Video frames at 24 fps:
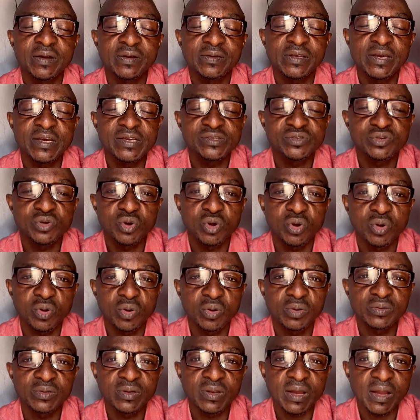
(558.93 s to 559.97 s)
that is
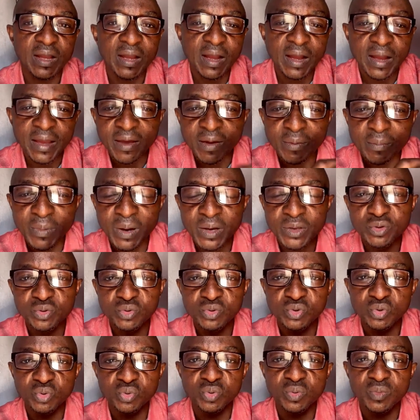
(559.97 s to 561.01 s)
called I am
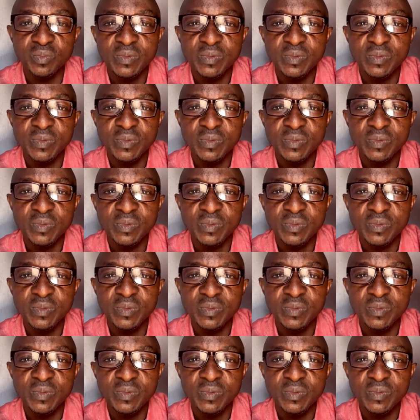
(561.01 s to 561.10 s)
Mayubno.